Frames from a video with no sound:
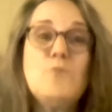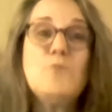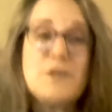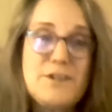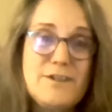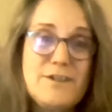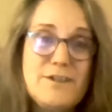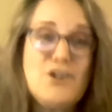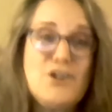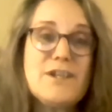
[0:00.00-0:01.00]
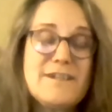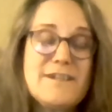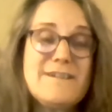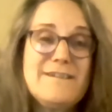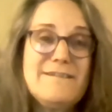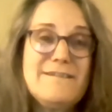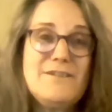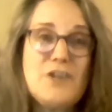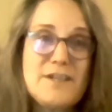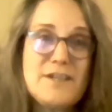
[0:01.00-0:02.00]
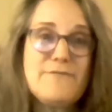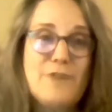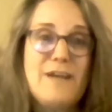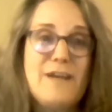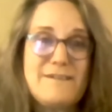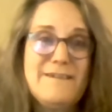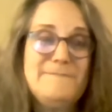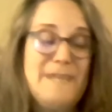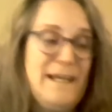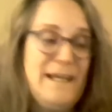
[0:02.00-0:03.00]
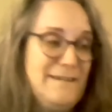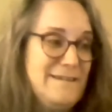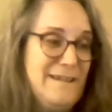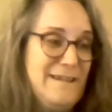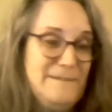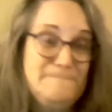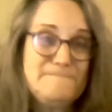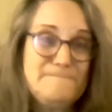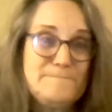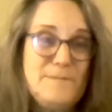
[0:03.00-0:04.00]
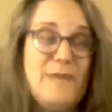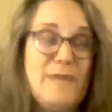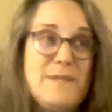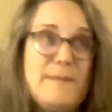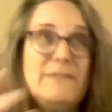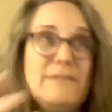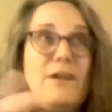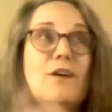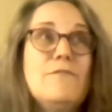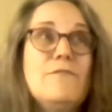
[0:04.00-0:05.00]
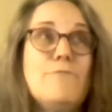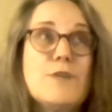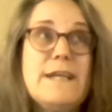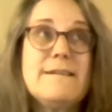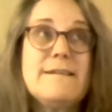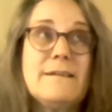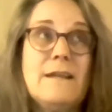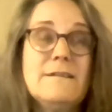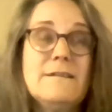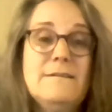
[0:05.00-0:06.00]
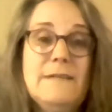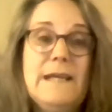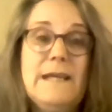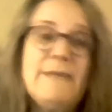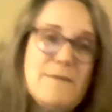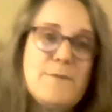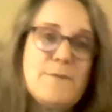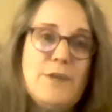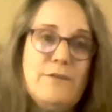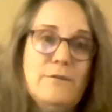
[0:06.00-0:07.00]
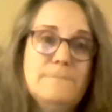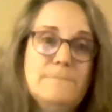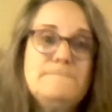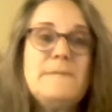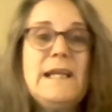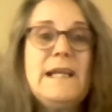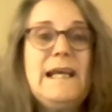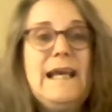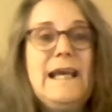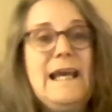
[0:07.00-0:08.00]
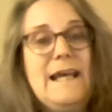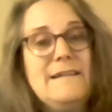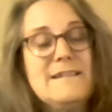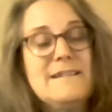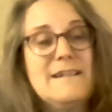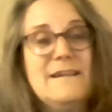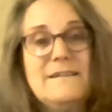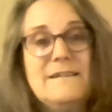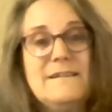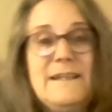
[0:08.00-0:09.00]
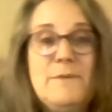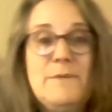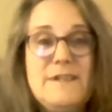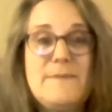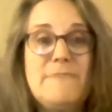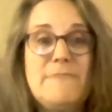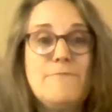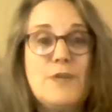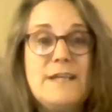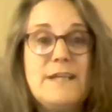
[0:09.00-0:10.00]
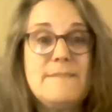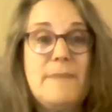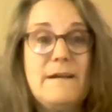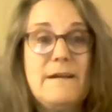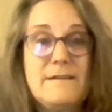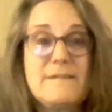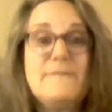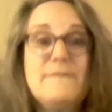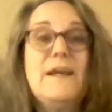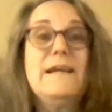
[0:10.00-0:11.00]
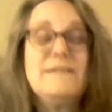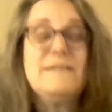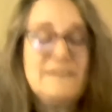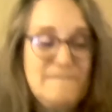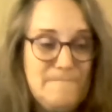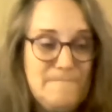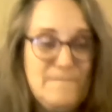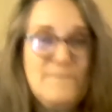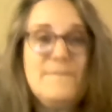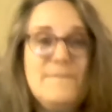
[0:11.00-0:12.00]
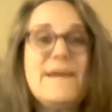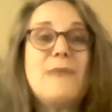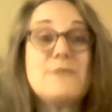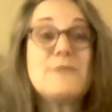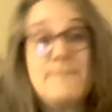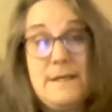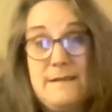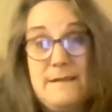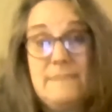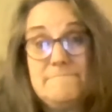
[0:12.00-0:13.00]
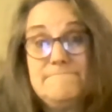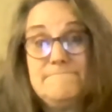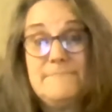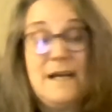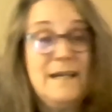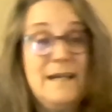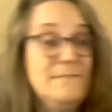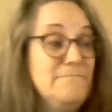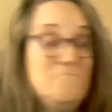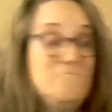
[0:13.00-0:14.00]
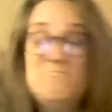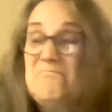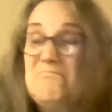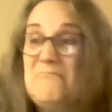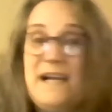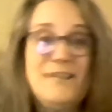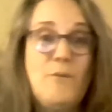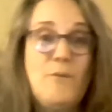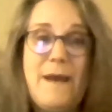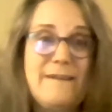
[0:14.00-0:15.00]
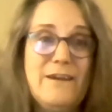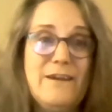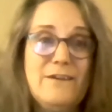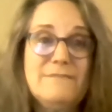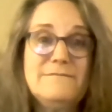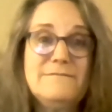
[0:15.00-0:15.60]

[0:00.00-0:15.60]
was just just for us, and uh, yeah, we spent four days in London, and that was pretty cool. And uh, and then we spent four days in Paris, and that was amazing. I I go back there